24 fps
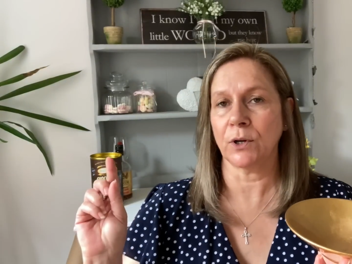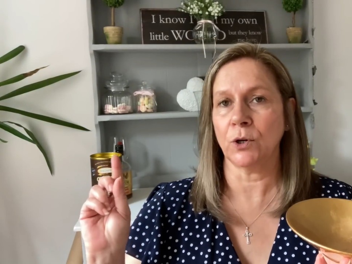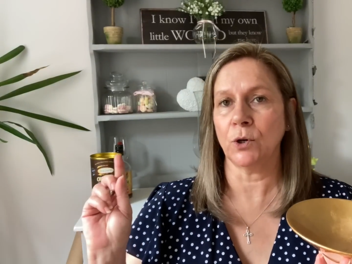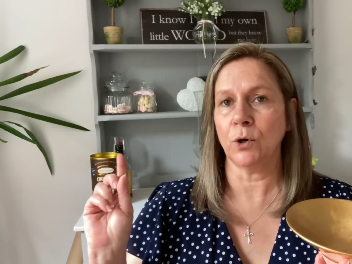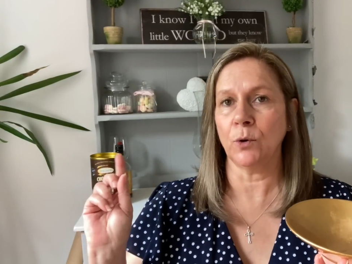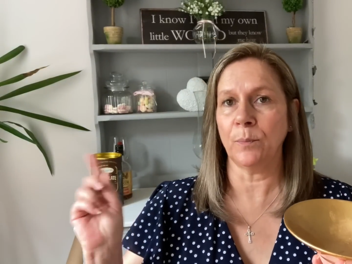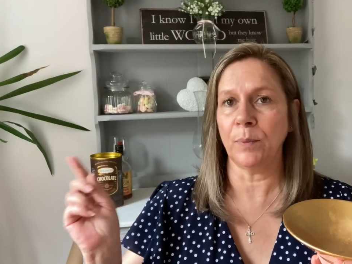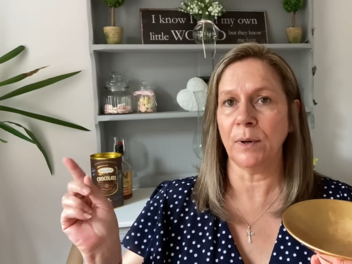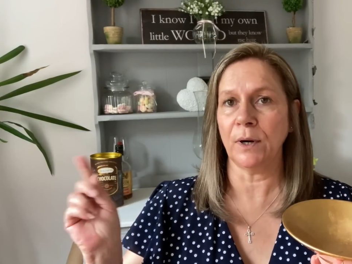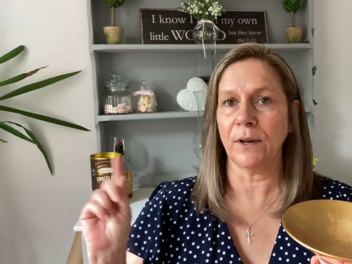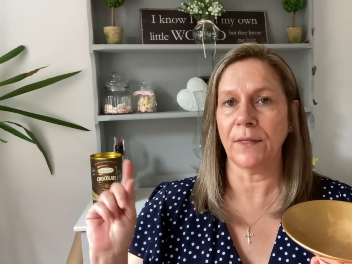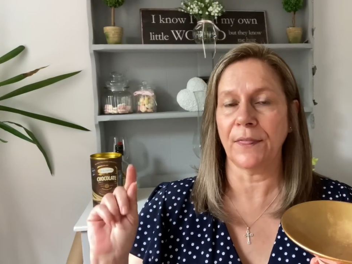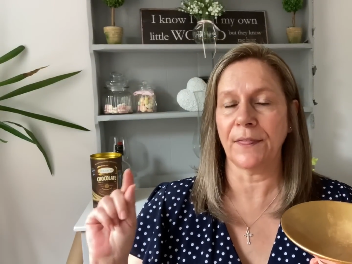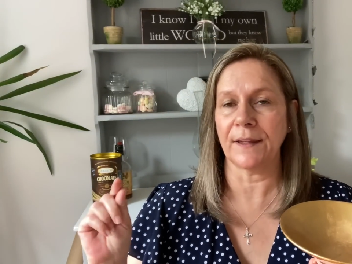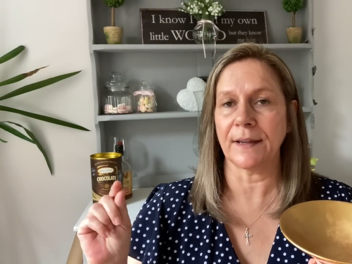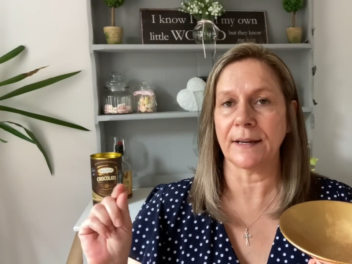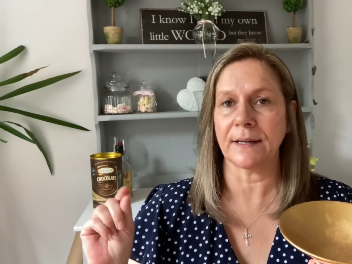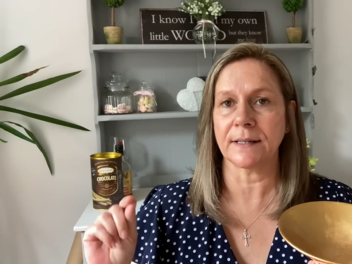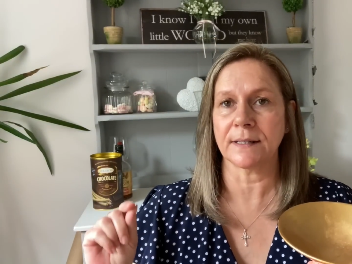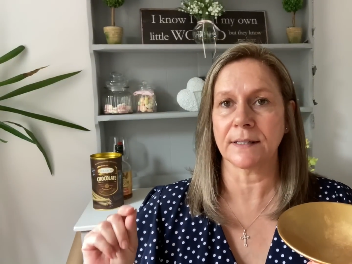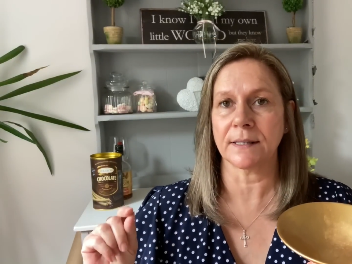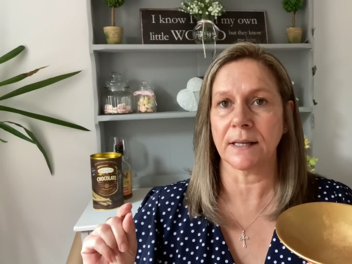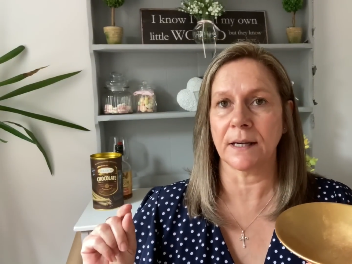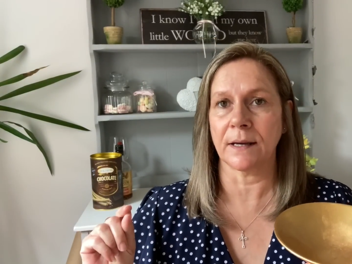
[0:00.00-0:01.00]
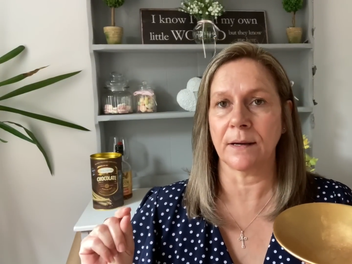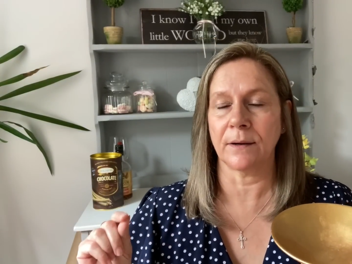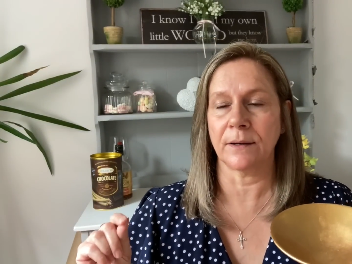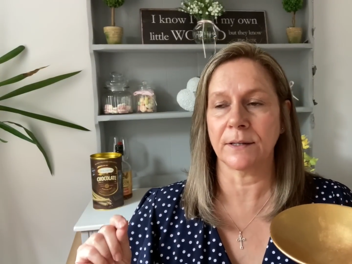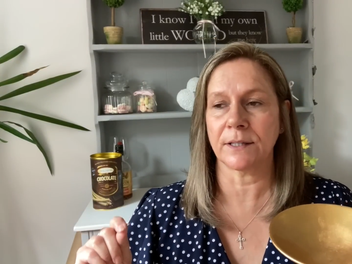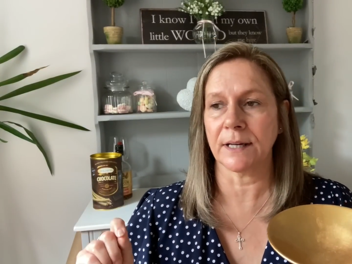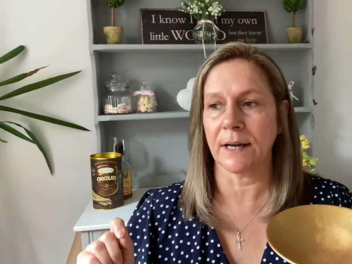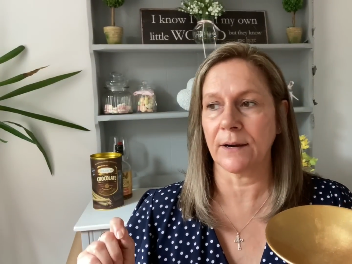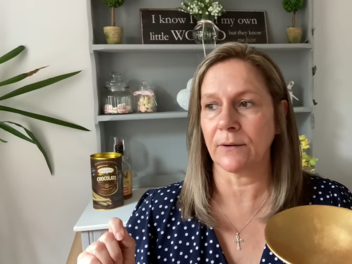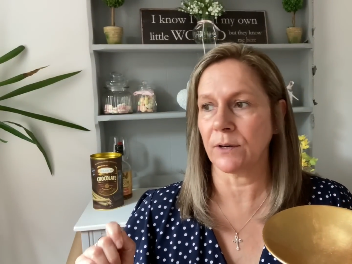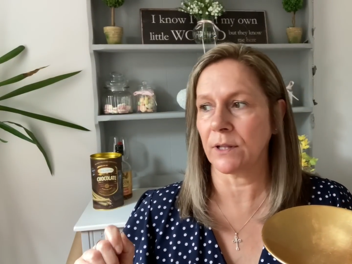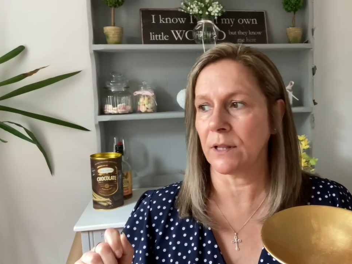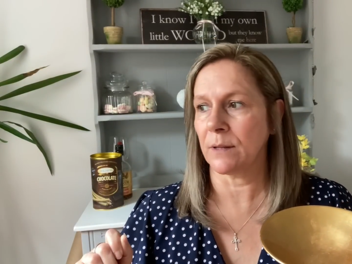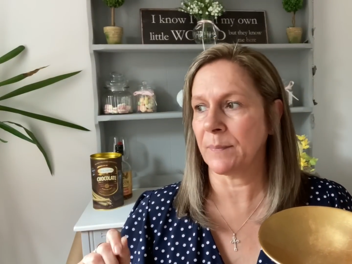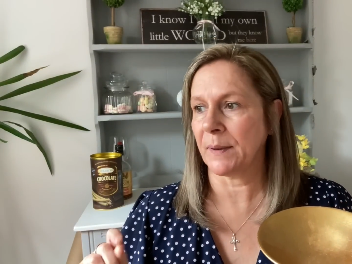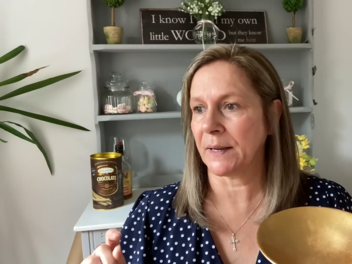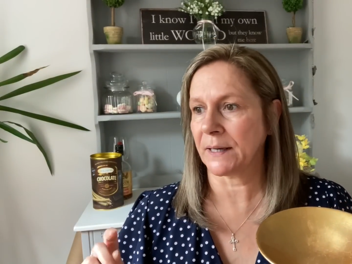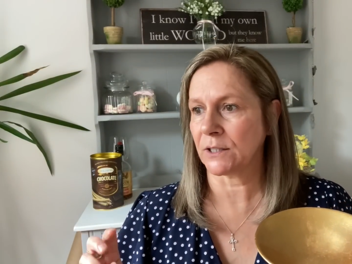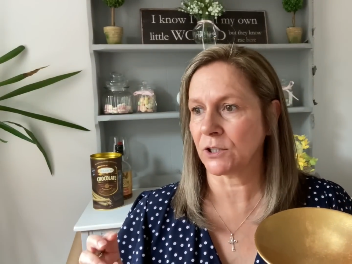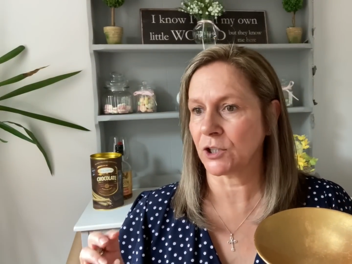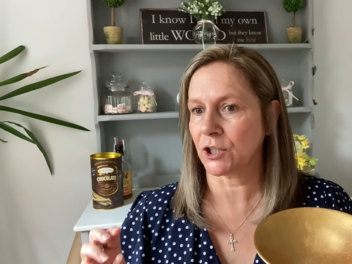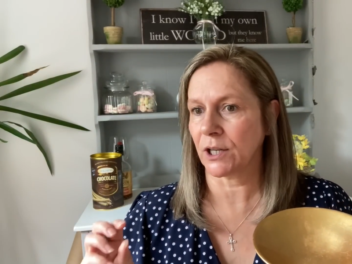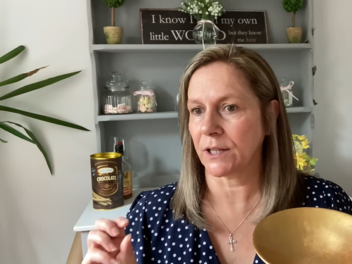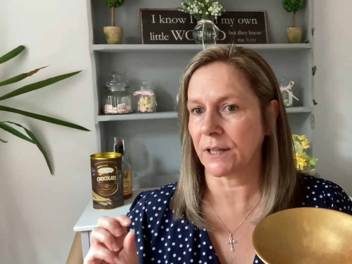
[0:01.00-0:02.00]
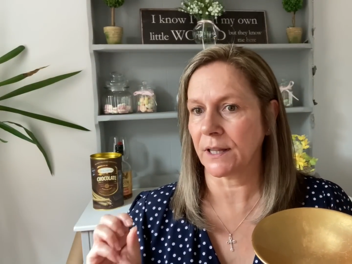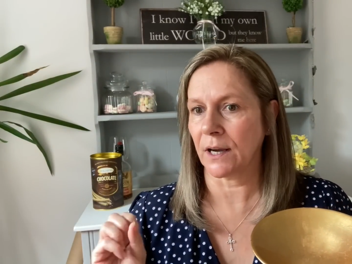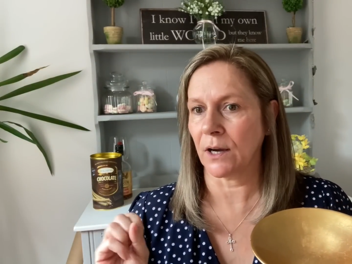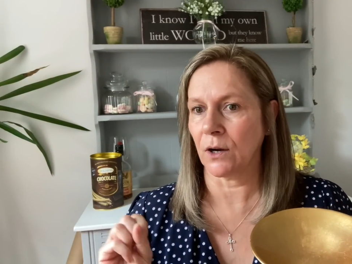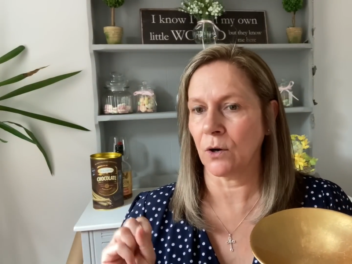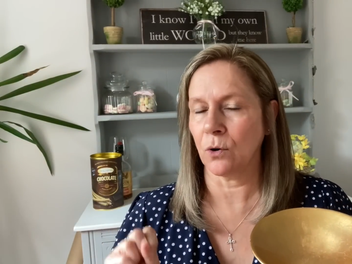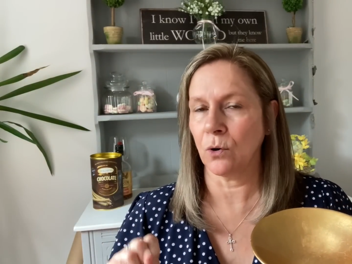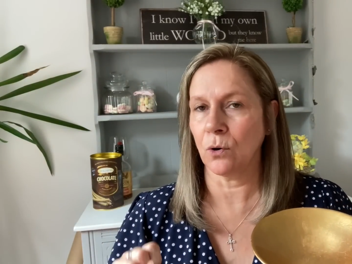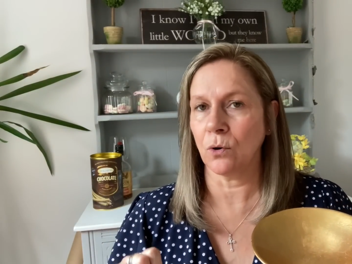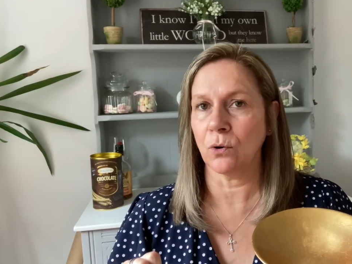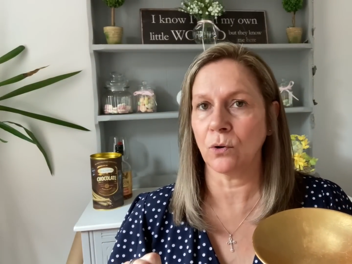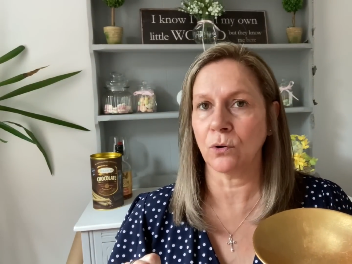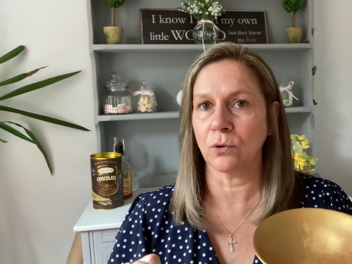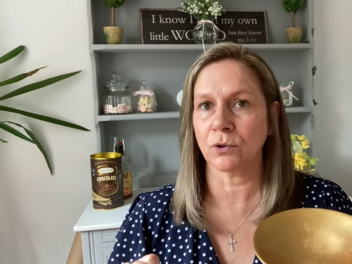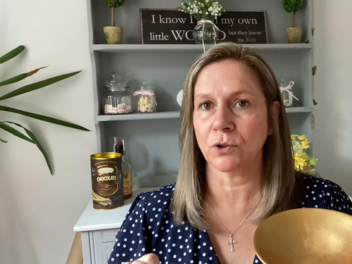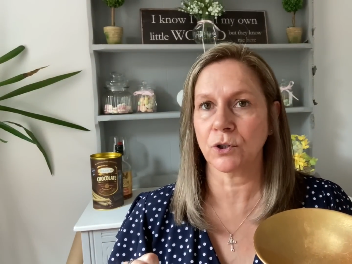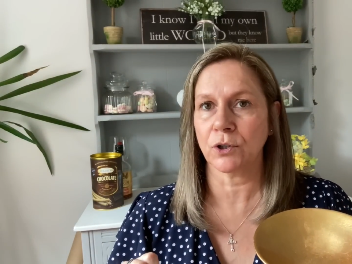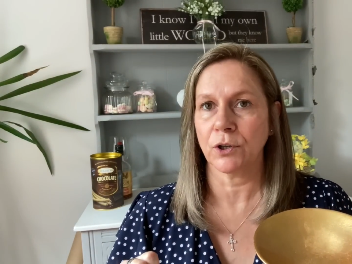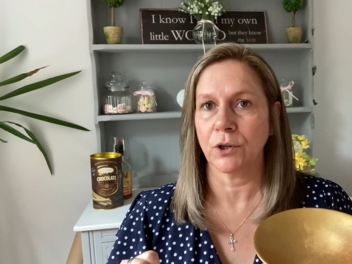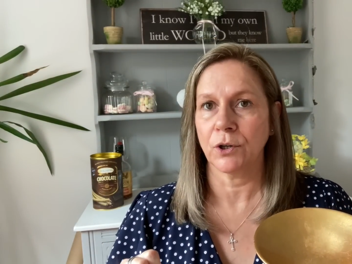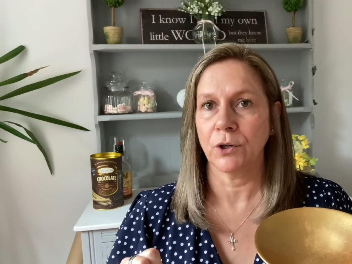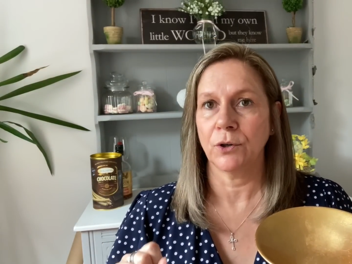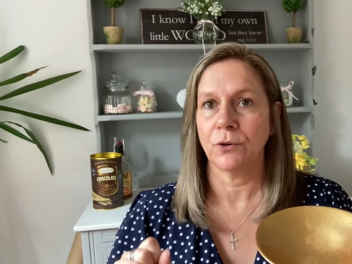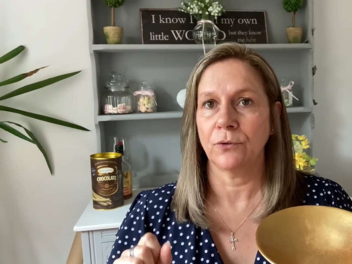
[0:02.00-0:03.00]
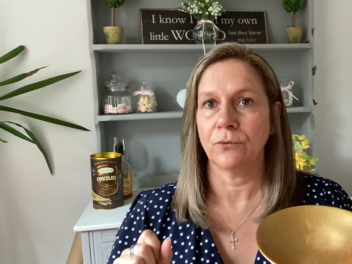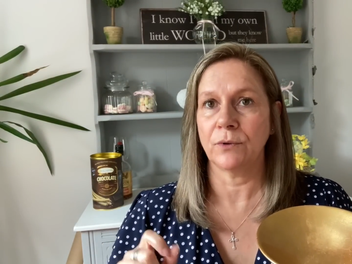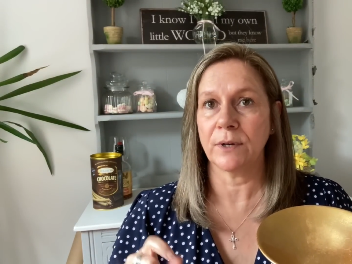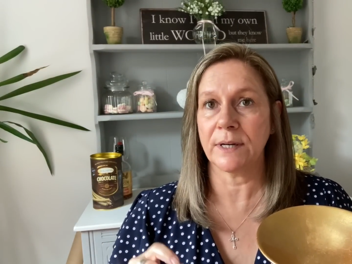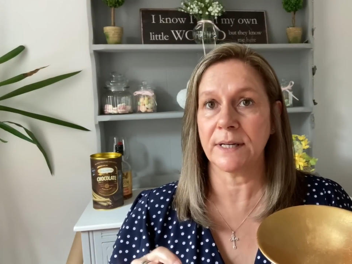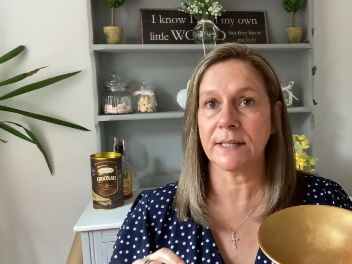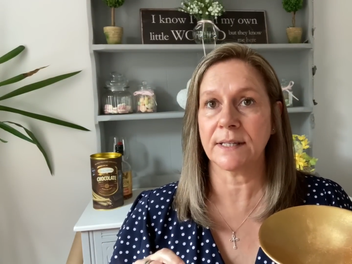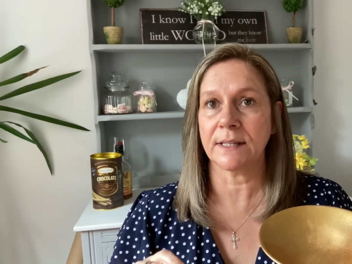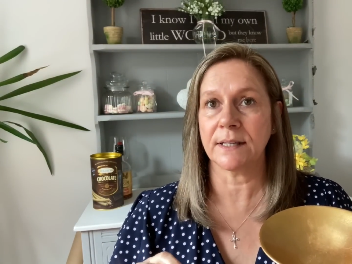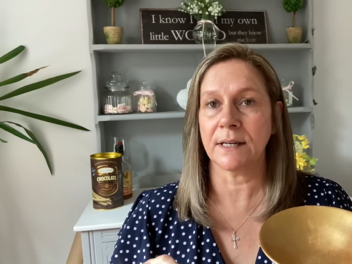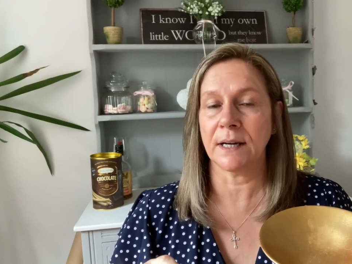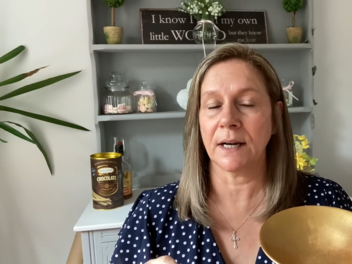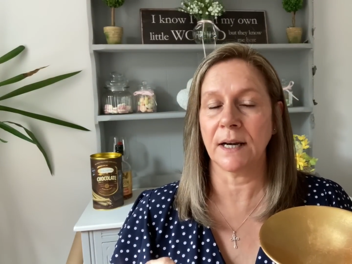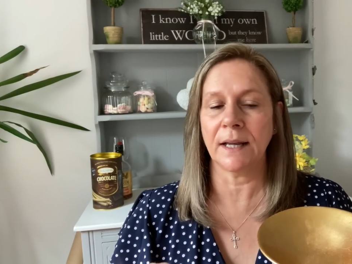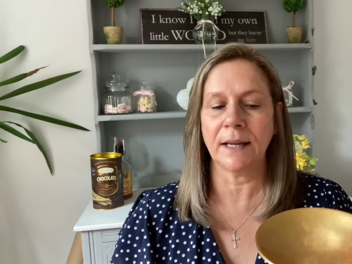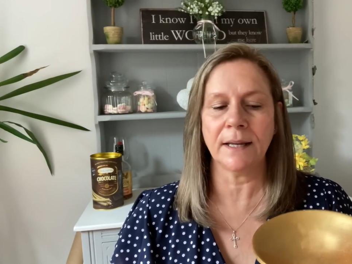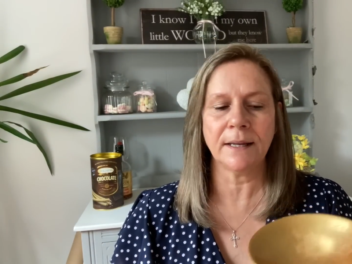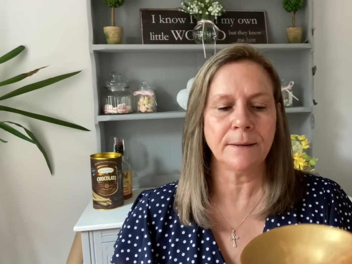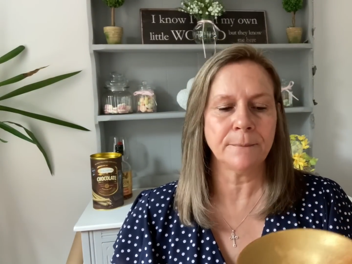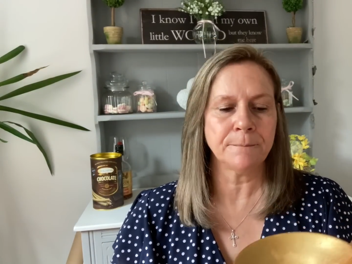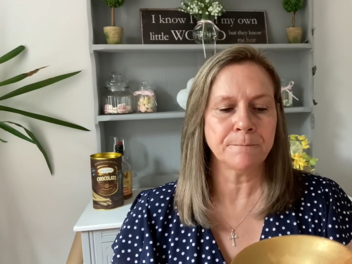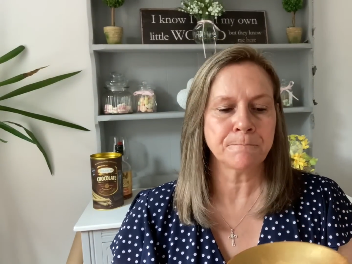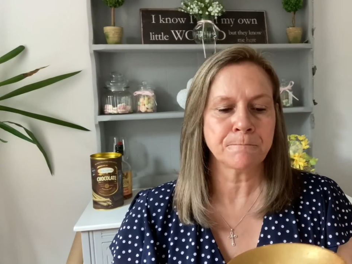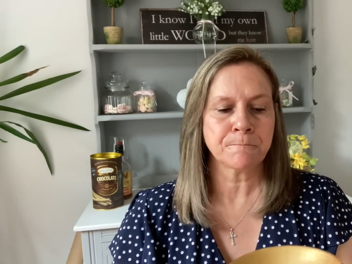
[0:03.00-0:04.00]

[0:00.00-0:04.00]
couple of things that are down in the Petal shed that I hauled recently.